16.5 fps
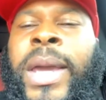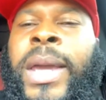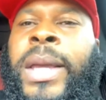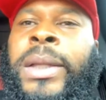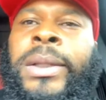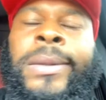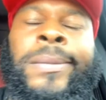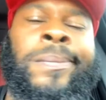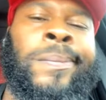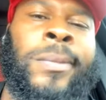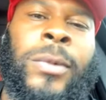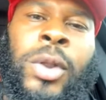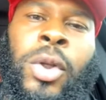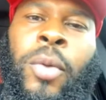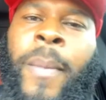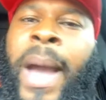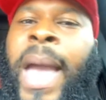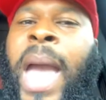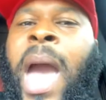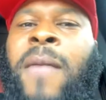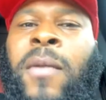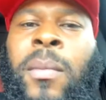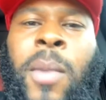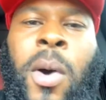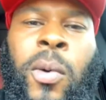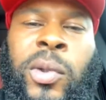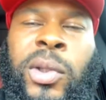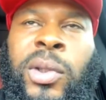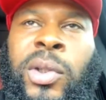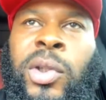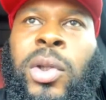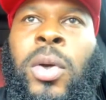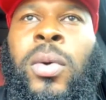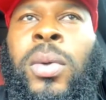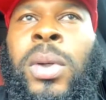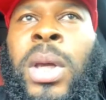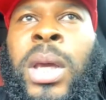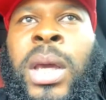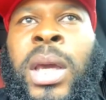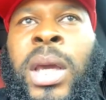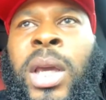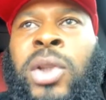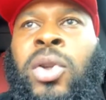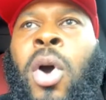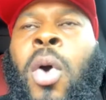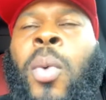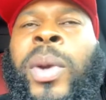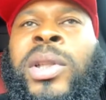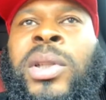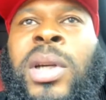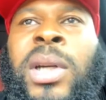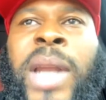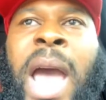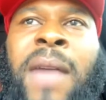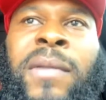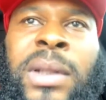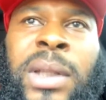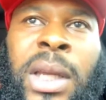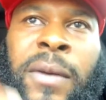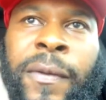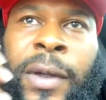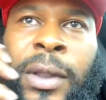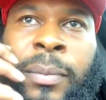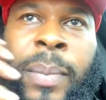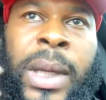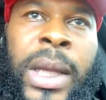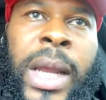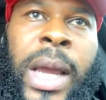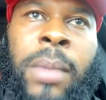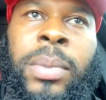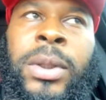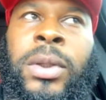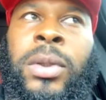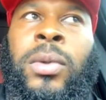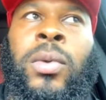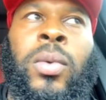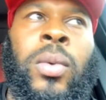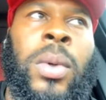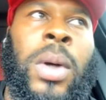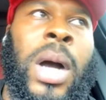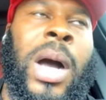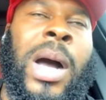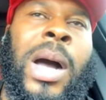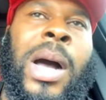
ways. You might have a motion, so it's always good to have a defense being able to